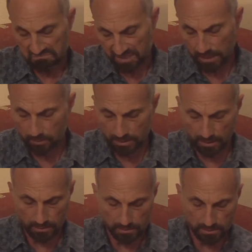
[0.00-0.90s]
Same with
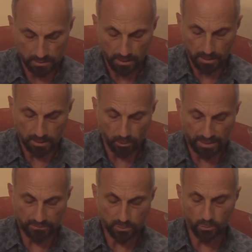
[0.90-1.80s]
tetanus. You know,
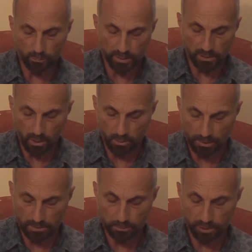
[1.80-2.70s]
given what we know
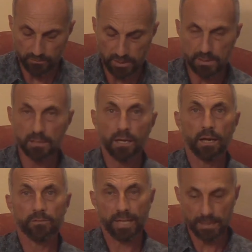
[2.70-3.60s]
about the prevalence
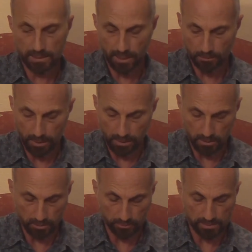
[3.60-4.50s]
of
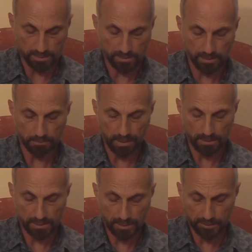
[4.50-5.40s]
antibiotic-resistant
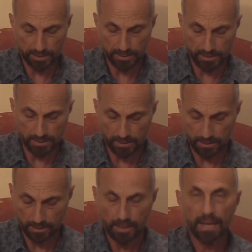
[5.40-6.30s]
bacteria in
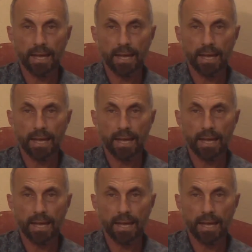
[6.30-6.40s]
India,